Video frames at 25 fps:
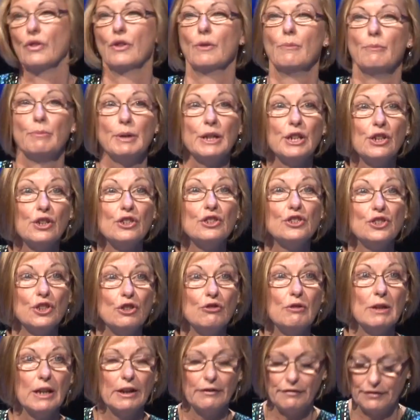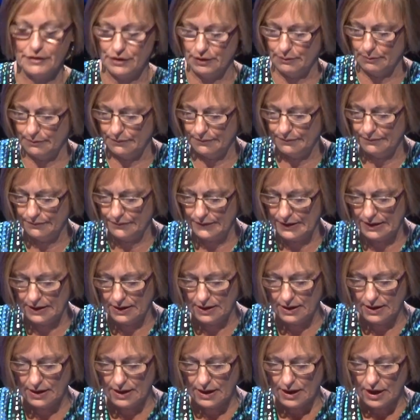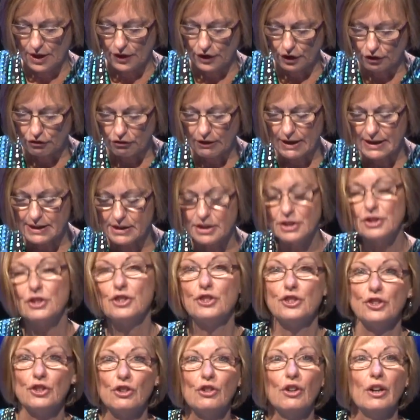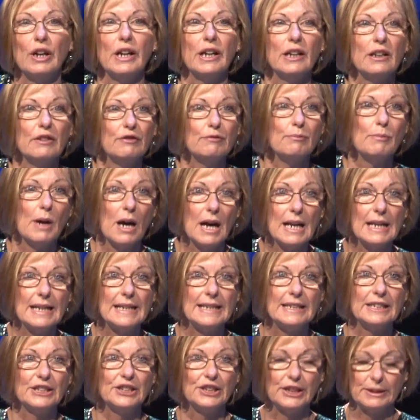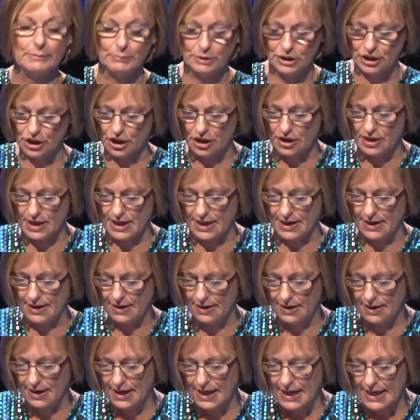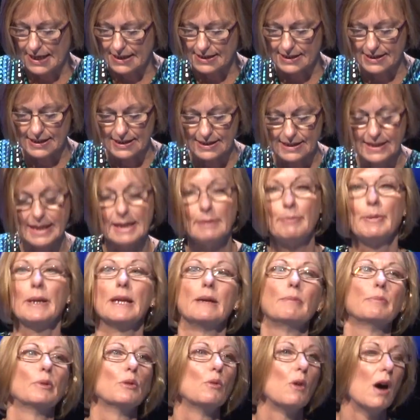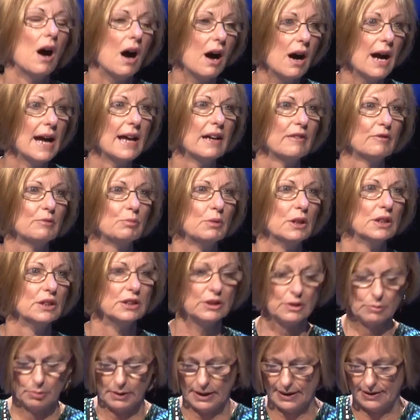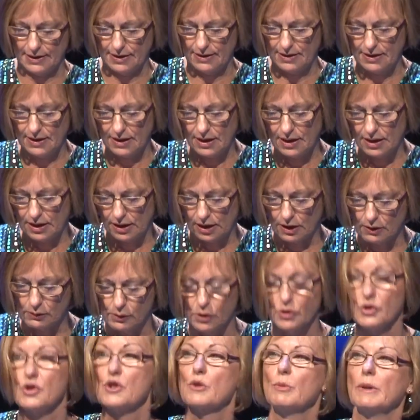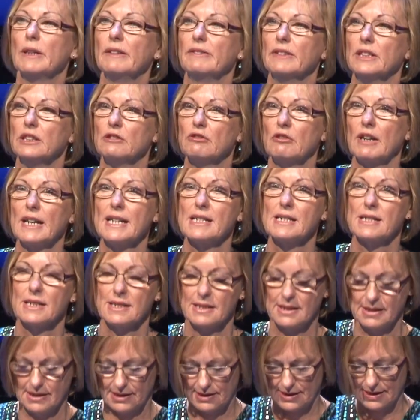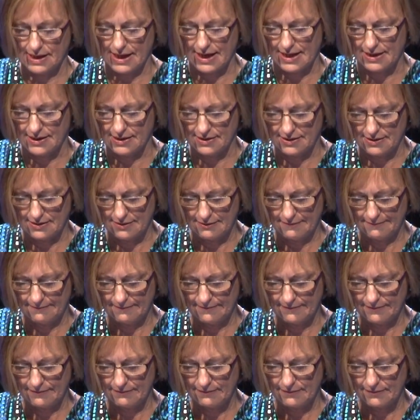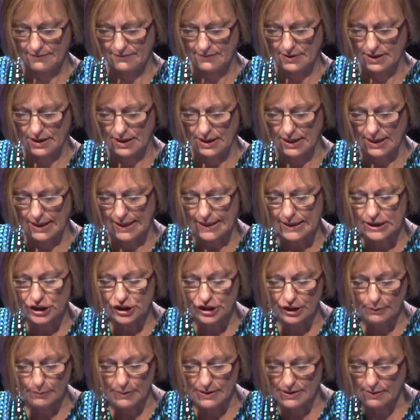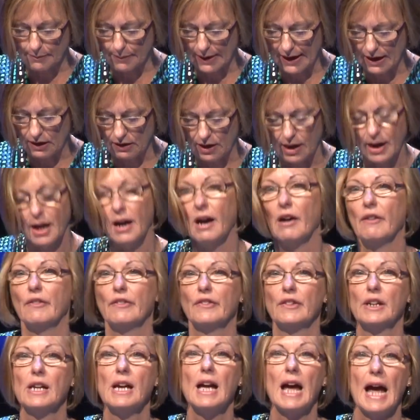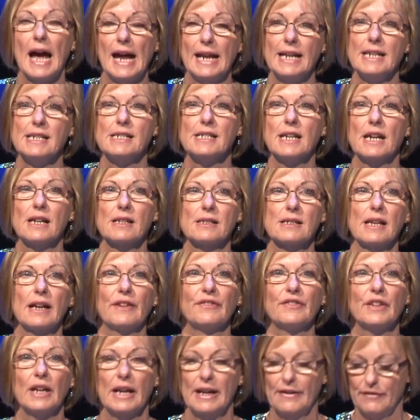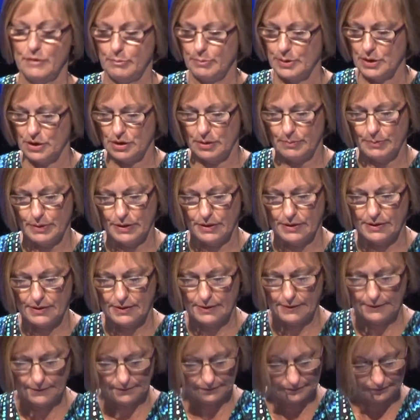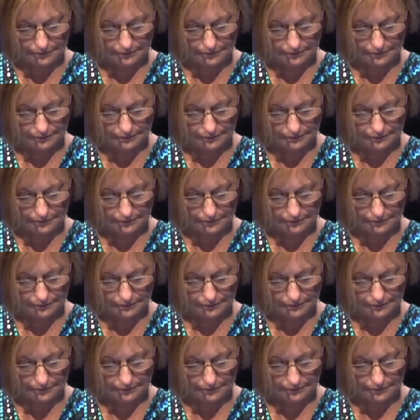them because you love them. The greatest joy of my leadership journey is to see people I have worked with go on to even greater success. Leadership is about love, and it does have to have a purpose.